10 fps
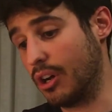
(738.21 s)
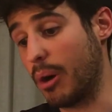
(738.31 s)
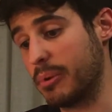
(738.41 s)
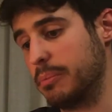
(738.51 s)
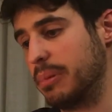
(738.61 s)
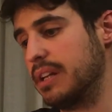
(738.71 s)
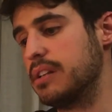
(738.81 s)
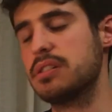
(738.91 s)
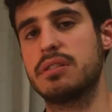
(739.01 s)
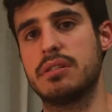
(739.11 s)
common
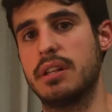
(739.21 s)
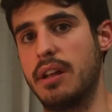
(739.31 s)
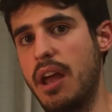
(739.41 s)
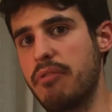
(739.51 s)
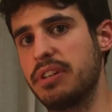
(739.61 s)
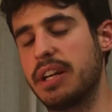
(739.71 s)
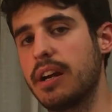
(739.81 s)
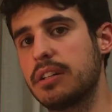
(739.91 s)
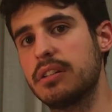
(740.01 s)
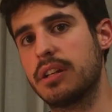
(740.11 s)
abilities that every
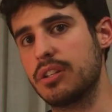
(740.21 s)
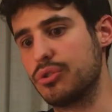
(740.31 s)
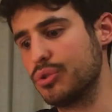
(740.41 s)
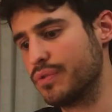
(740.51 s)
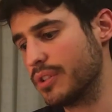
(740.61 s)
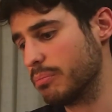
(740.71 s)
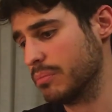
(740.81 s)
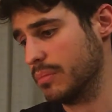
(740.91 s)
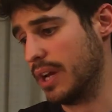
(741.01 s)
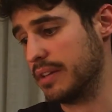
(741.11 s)
character can choose
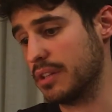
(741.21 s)
from.